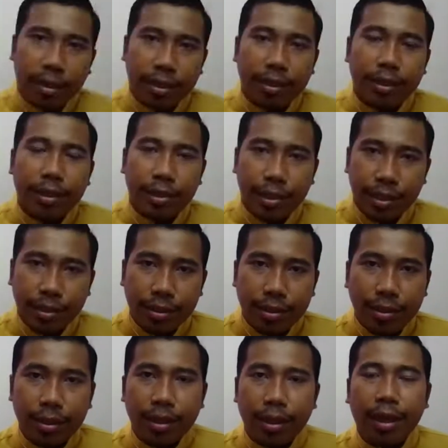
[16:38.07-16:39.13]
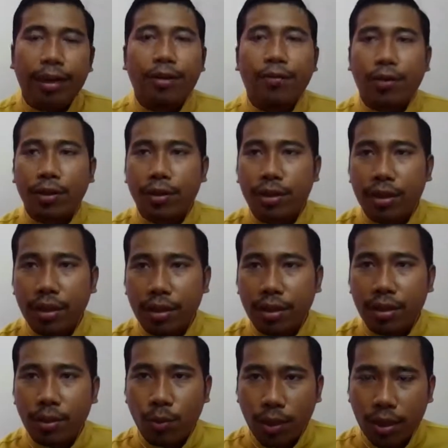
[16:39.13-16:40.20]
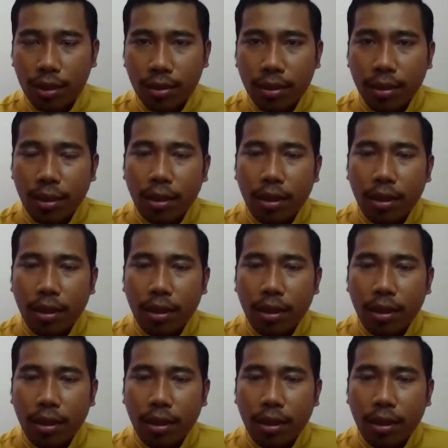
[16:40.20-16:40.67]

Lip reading: in the region and of course in the world.